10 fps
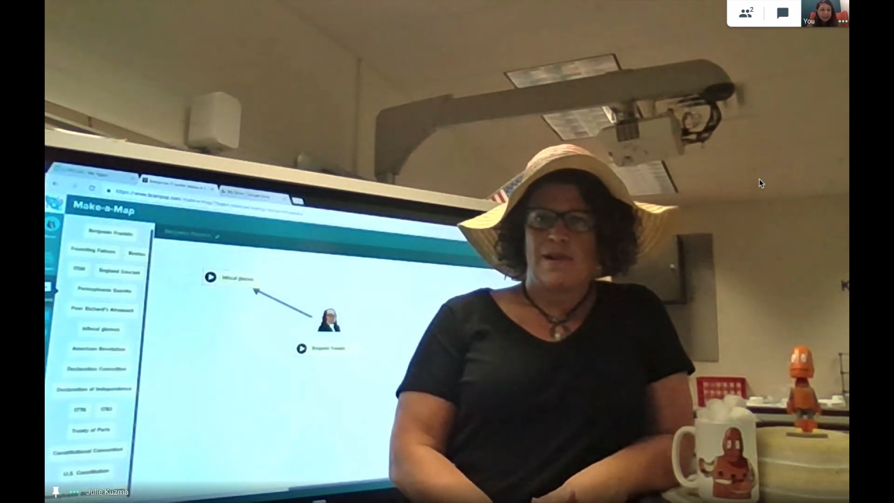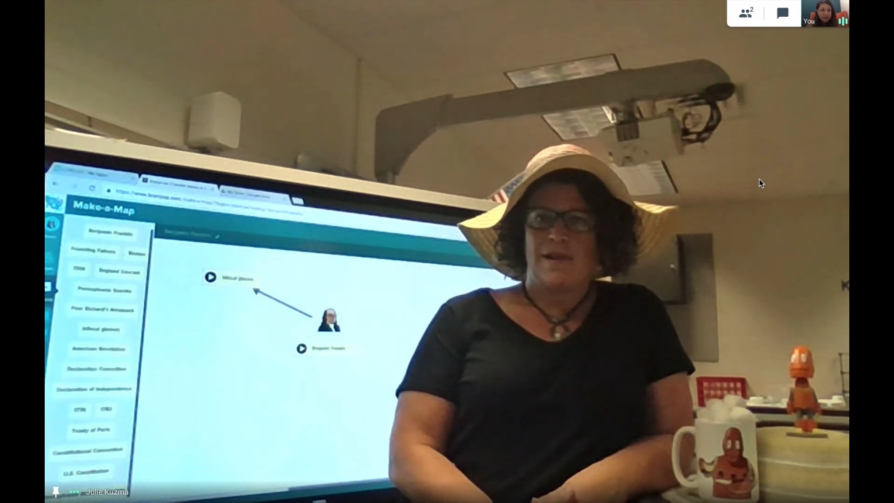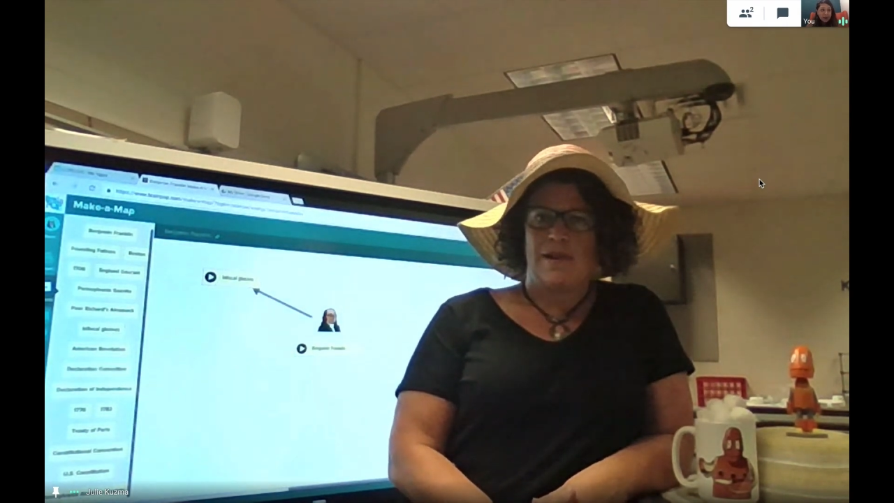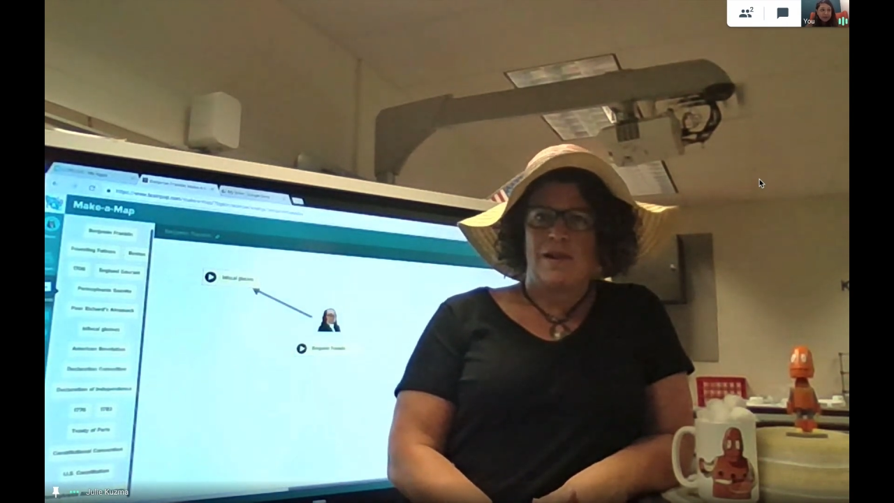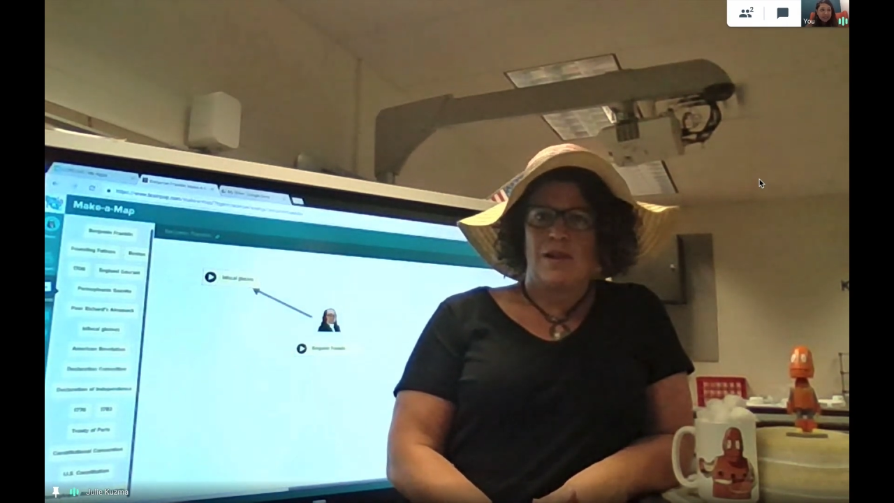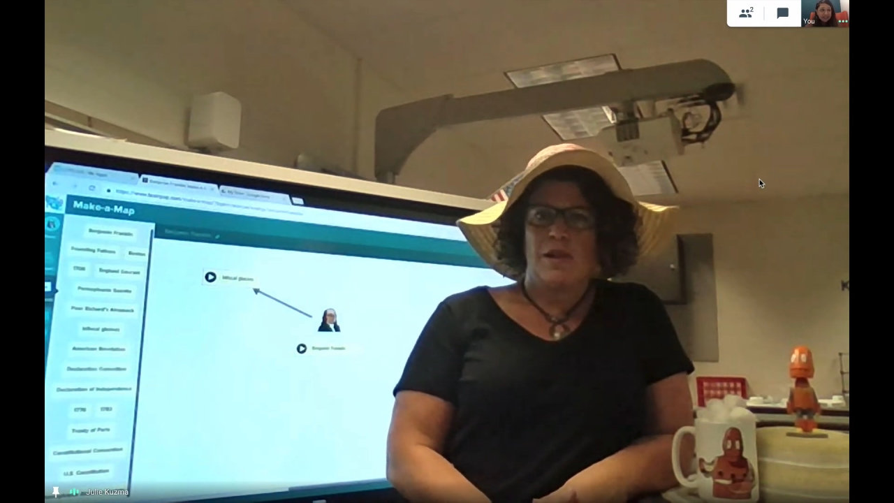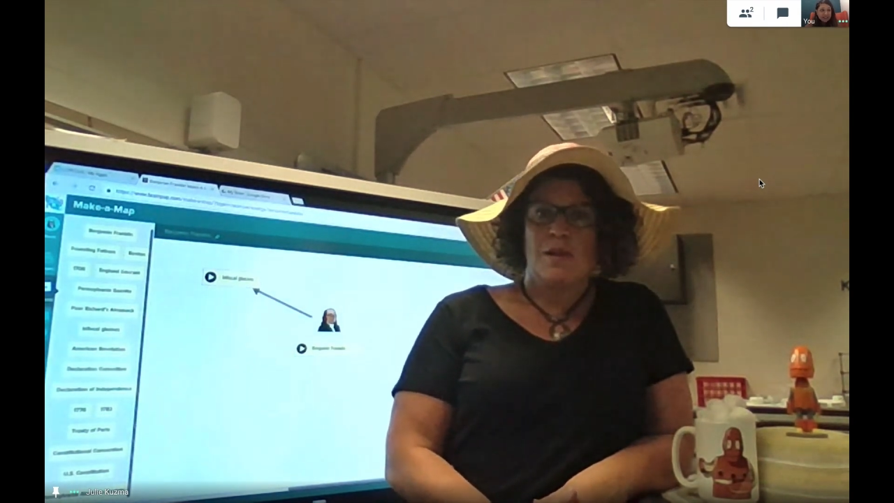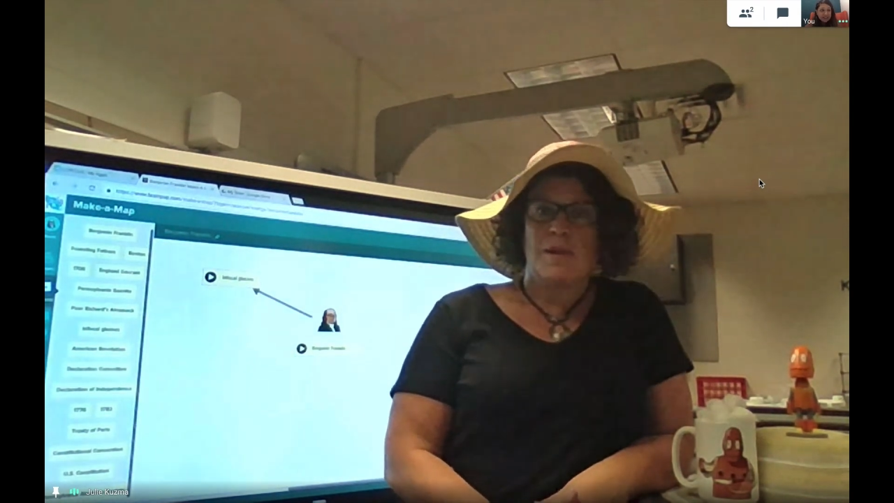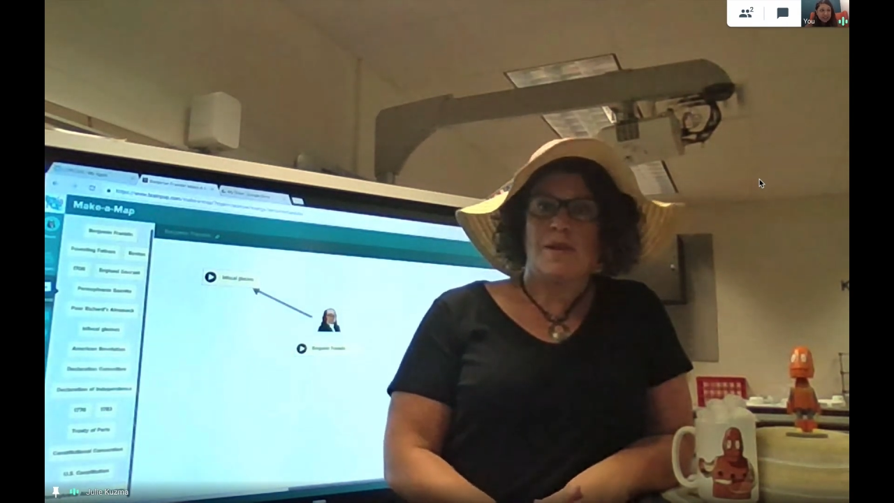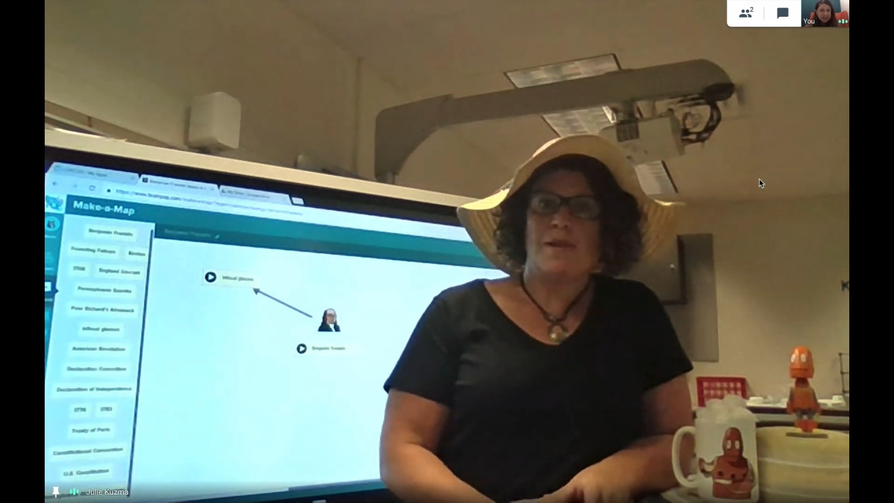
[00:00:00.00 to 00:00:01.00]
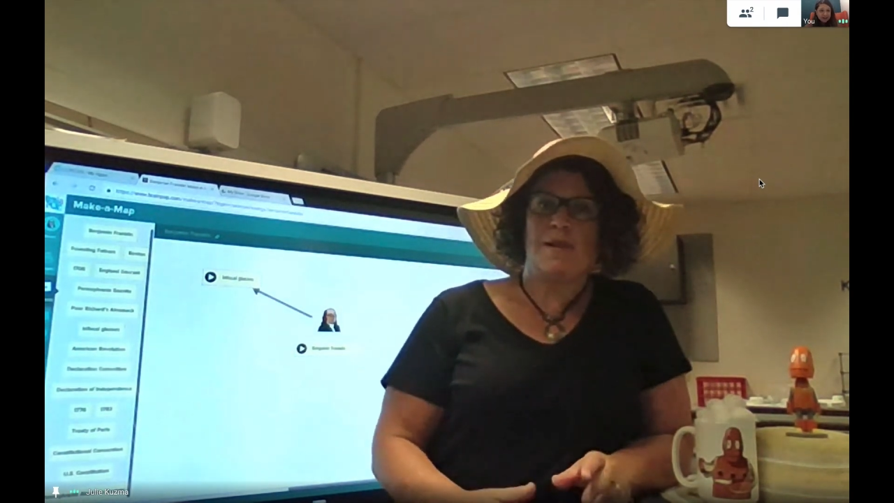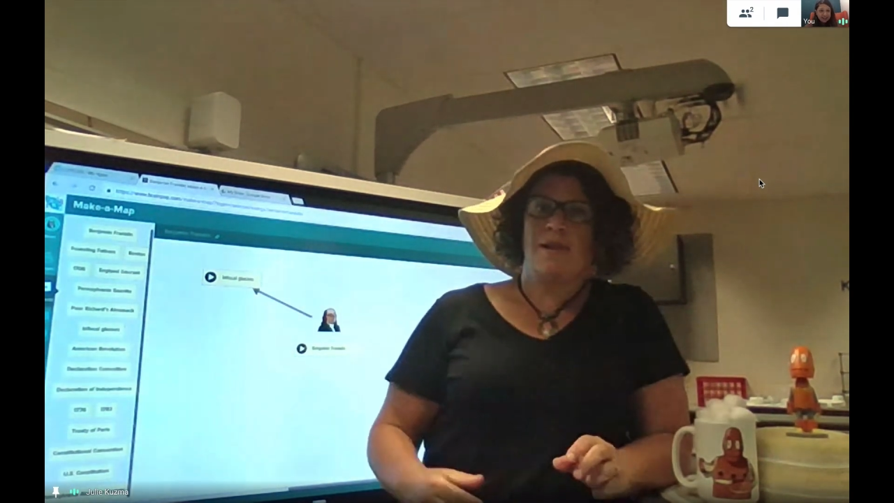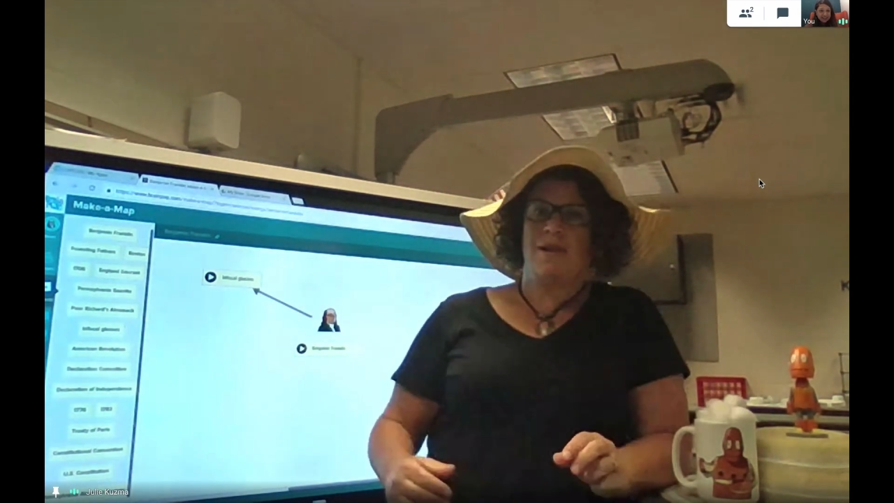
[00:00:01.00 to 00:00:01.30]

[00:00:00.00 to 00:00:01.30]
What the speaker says: map that student